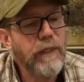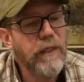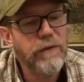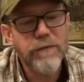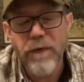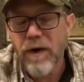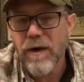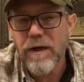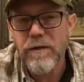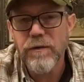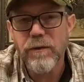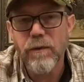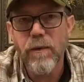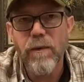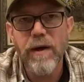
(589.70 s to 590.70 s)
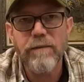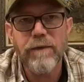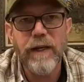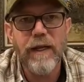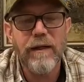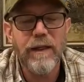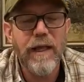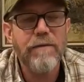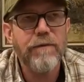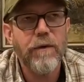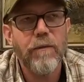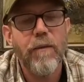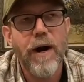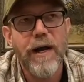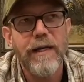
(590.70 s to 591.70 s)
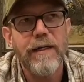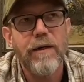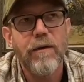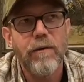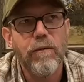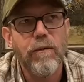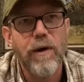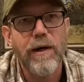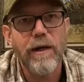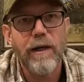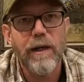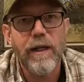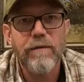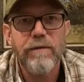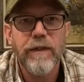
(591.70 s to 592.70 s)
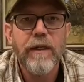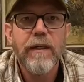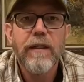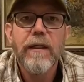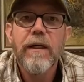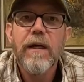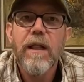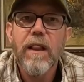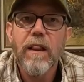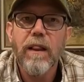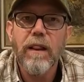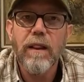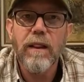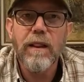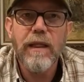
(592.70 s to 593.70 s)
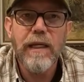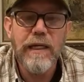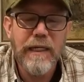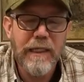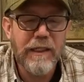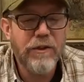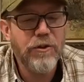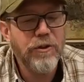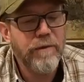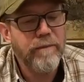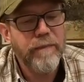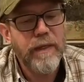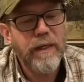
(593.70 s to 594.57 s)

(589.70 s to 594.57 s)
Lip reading: As far as left, right, and left leakage,